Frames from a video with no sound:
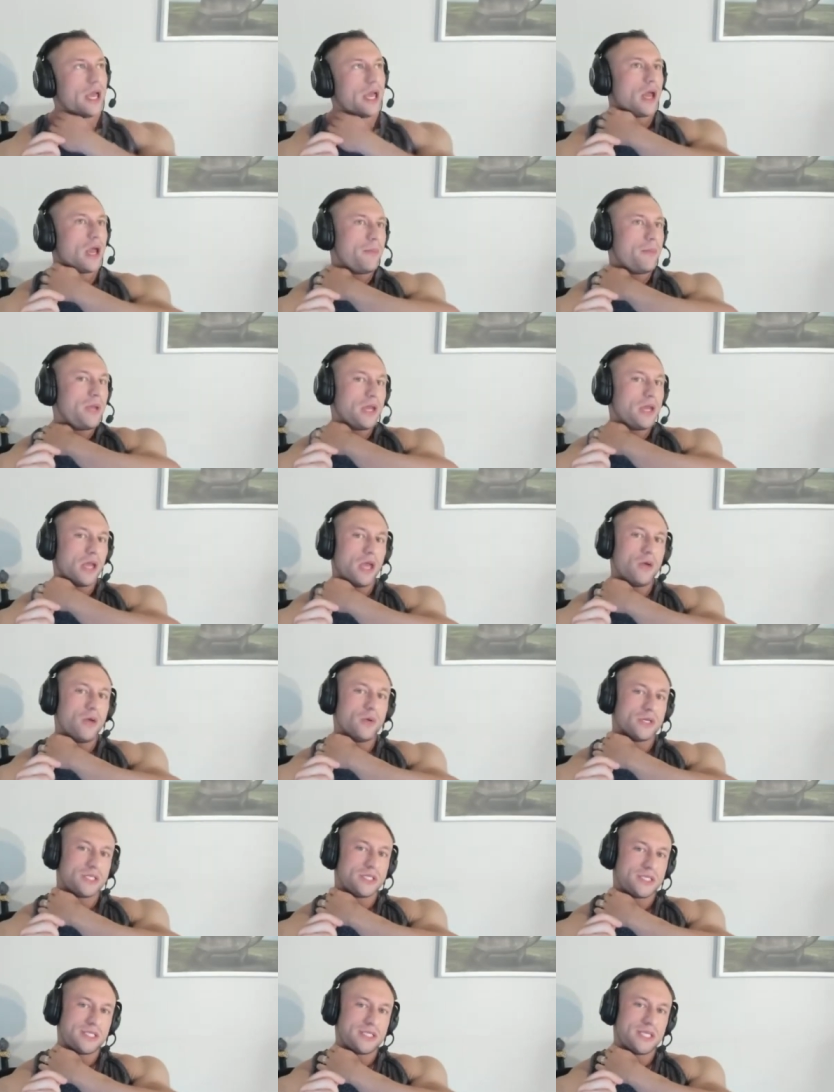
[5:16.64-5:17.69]
and i mean it
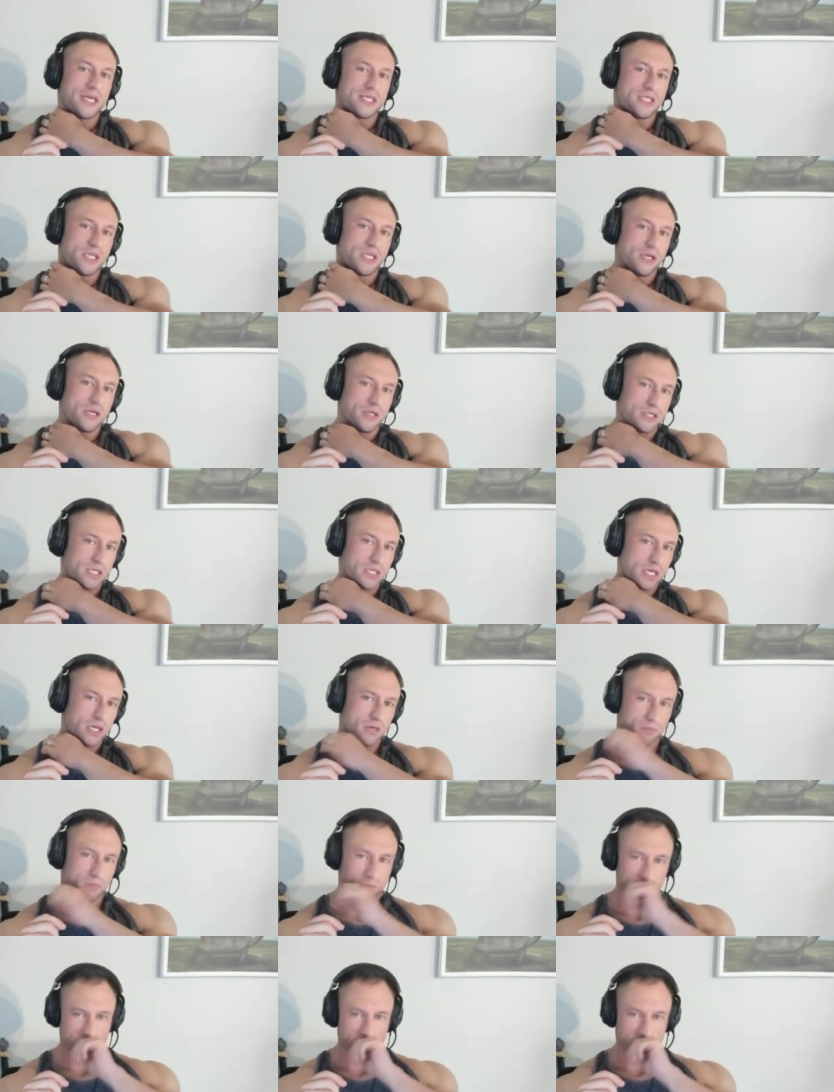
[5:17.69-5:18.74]
was six years in